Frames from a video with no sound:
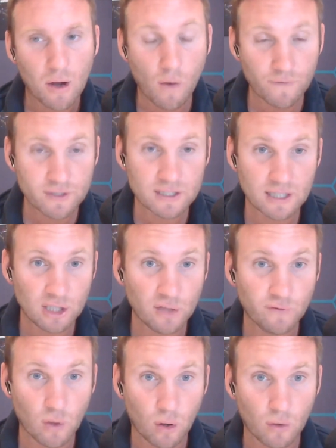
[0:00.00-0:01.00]
Obviously,
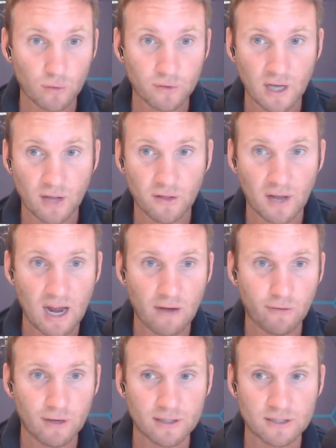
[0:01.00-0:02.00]
you've got the other
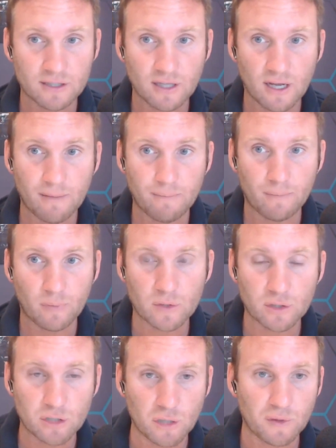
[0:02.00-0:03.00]
areas
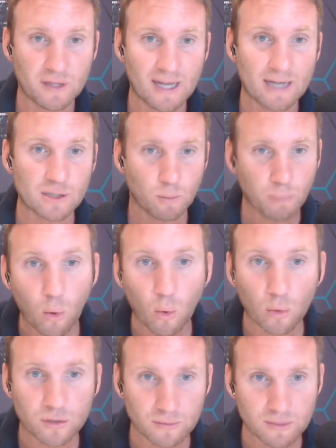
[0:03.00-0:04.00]
to do with the actual
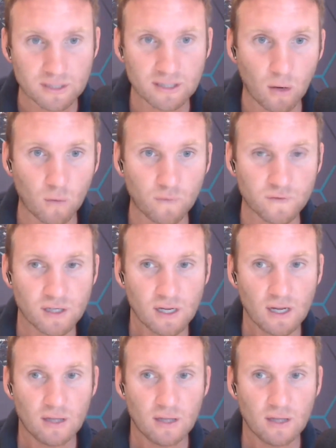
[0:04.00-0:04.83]
ports themselves,